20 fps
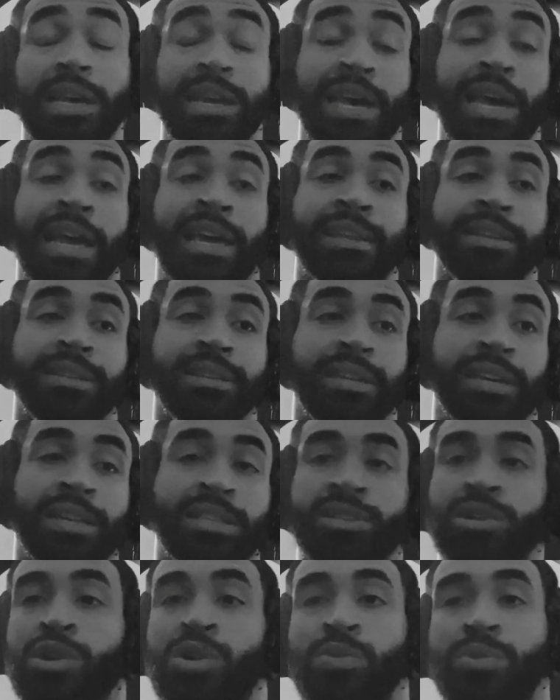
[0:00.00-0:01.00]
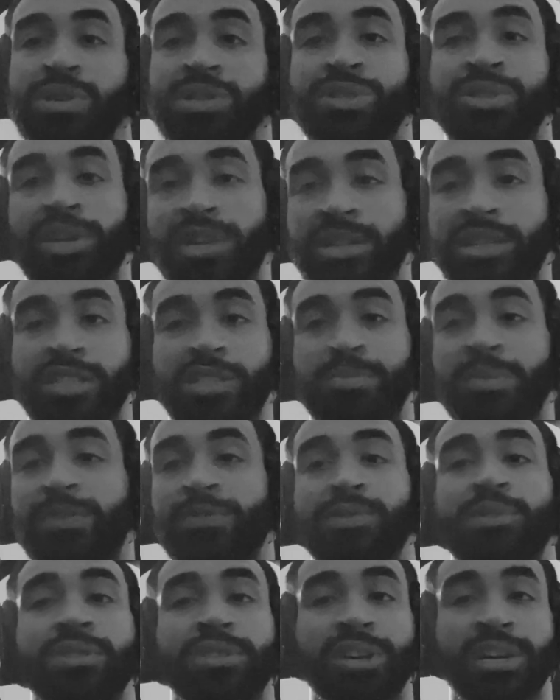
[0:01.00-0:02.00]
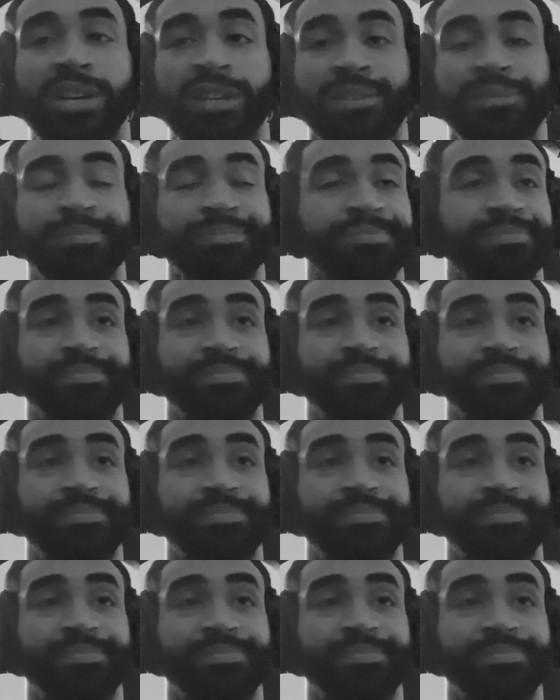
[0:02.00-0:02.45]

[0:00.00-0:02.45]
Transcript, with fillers: And it's always darkest before dawn.